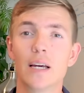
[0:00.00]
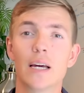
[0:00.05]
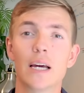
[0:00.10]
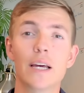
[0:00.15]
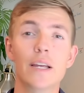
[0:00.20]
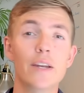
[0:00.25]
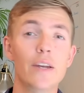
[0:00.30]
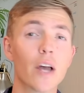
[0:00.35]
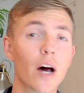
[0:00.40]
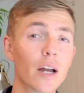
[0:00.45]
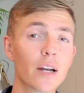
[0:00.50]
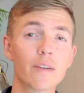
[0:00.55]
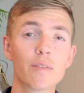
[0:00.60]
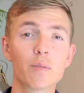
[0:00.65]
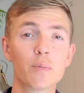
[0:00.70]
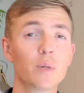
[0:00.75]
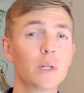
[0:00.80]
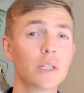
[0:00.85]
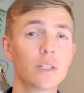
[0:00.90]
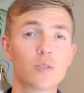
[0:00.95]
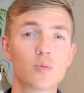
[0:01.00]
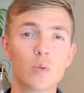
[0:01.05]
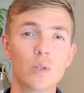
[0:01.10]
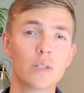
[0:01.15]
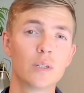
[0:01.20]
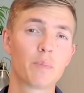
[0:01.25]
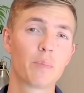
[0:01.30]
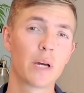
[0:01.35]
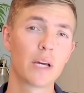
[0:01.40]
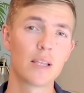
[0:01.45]
And not everybody is
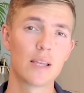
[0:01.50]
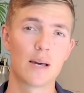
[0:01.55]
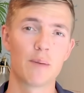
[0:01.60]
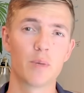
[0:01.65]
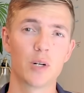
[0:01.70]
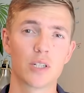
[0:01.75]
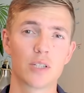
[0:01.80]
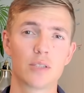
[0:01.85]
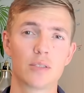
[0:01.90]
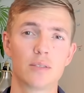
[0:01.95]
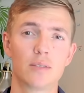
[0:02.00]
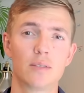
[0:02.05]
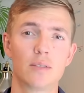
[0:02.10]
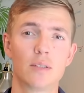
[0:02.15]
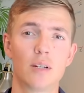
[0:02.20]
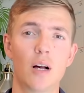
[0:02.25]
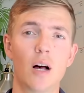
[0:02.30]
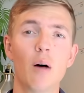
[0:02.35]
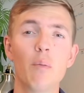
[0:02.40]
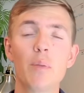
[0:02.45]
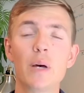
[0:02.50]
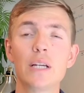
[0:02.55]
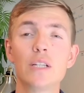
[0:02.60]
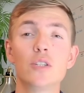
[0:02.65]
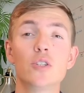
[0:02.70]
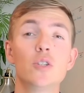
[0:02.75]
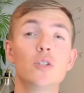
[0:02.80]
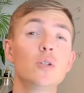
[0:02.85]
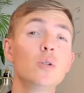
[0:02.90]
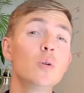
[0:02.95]
willing to pay that much. I'll bet
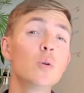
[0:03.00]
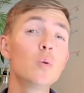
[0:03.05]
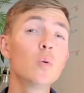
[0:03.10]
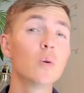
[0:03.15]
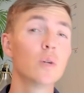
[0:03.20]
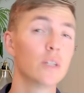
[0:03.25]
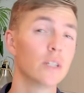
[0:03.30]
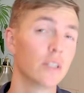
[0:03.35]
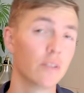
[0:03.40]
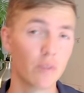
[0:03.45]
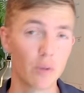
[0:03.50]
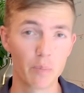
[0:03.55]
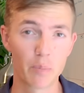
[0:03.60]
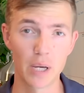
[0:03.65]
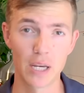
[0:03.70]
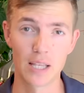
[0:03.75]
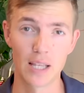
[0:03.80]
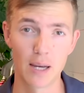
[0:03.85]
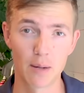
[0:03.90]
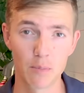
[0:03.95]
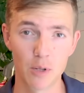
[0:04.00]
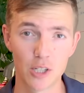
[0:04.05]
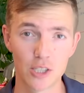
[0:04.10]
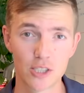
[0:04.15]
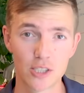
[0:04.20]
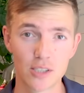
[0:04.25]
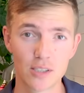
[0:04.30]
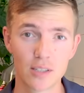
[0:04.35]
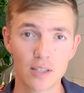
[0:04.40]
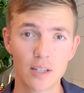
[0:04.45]
you wouldn't even pay that
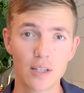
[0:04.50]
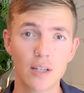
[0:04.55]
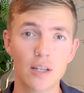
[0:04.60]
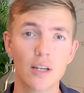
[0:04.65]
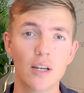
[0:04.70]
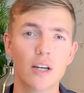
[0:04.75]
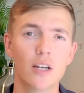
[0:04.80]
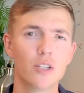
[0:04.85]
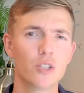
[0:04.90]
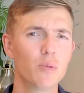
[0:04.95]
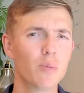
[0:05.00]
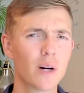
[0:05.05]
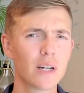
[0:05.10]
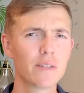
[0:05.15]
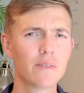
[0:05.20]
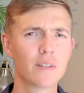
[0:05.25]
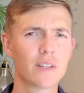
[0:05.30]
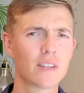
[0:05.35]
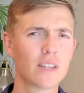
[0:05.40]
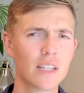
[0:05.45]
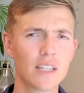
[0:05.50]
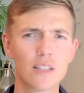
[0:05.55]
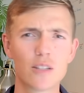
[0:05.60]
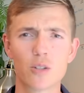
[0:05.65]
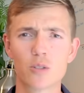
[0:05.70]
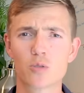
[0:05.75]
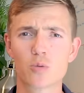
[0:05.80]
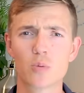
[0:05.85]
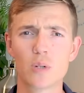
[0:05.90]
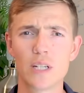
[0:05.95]
much. You might even think
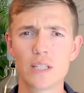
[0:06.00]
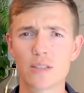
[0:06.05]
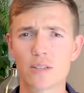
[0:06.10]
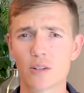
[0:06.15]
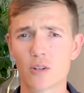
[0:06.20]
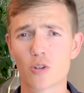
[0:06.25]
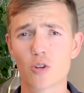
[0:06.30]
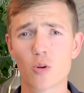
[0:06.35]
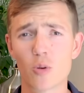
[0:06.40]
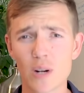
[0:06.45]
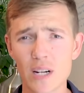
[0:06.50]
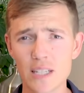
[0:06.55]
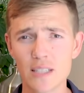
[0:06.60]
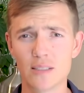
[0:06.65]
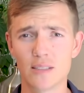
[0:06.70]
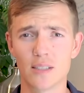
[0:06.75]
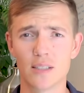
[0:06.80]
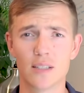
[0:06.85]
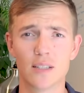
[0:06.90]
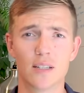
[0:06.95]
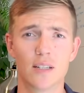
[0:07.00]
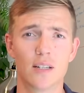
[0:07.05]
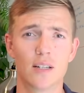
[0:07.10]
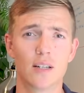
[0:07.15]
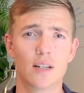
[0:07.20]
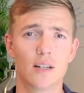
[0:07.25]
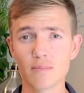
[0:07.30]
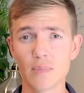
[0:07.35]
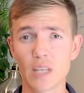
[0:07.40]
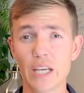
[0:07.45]
those rates are crazy.
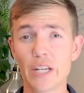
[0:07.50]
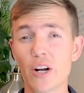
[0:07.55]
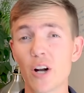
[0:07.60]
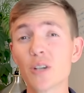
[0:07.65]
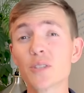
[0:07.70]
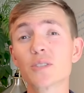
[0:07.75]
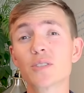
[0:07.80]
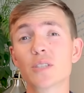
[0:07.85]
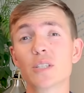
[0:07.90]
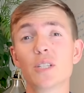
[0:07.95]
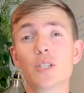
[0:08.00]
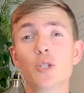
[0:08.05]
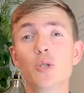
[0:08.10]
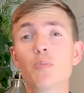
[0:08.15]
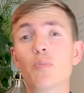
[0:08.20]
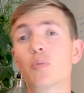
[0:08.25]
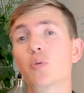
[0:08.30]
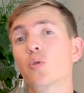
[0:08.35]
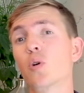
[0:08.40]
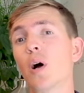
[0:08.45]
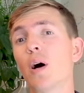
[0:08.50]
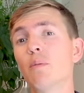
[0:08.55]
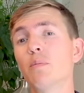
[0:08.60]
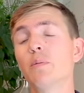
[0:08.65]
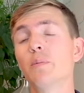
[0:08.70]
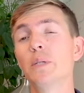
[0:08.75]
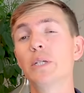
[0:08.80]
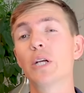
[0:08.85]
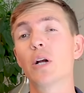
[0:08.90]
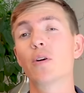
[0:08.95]
And honestly, you
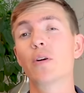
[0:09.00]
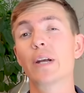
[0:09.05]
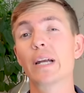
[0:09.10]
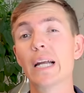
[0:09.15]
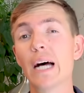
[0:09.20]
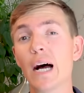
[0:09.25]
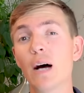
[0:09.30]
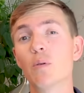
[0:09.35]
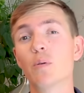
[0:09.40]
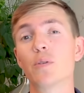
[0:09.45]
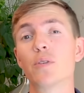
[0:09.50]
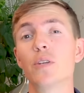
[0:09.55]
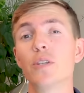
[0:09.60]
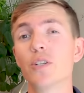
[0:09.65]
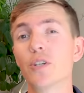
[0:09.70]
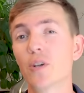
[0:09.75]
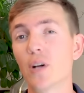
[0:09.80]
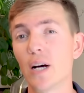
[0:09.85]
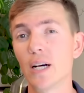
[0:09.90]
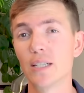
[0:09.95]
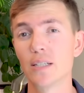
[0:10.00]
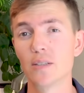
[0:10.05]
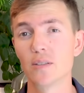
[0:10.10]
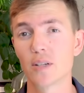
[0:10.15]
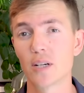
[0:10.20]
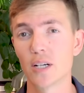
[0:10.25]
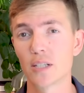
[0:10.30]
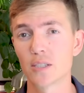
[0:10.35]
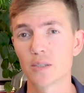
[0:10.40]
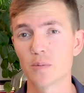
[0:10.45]
probably are not within your ideal
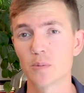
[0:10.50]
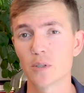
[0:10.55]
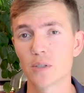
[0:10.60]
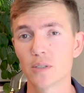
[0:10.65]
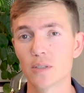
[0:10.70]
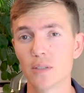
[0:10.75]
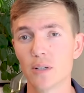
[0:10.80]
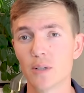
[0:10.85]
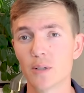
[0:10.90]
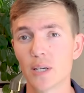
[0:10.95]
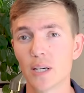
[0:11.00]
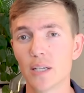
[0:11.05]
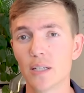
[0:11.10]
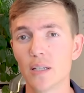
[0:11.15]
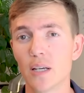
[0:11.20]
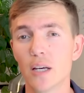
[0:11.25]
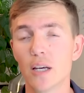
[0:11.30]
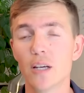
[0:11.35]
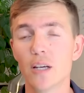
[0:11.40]
customers, okay?